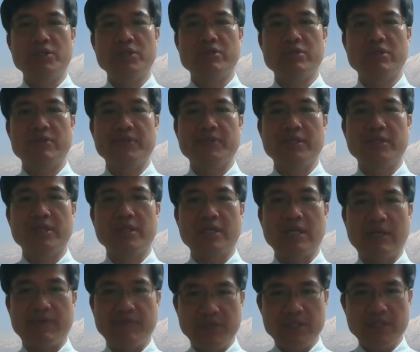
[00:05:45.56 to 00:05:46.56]
issue of
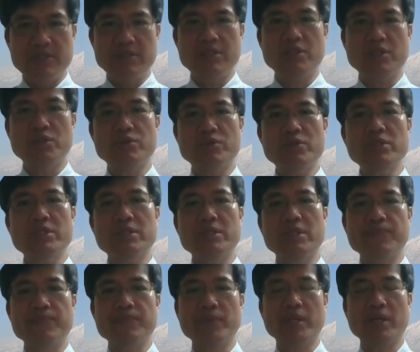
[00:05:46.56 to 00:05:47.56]
governance
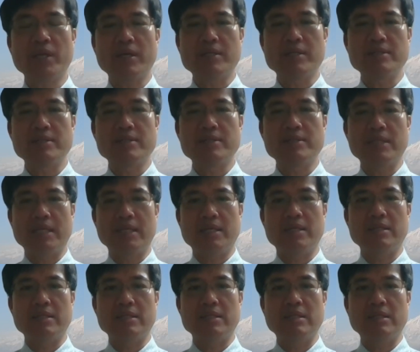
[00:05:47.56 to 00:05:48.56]
issues, and
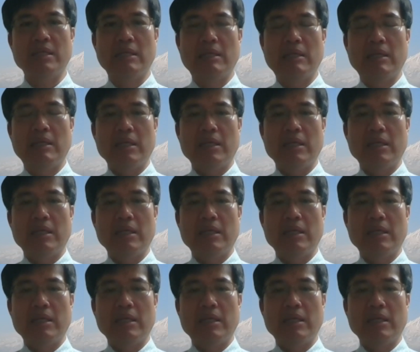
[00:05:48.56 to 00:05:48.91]
second,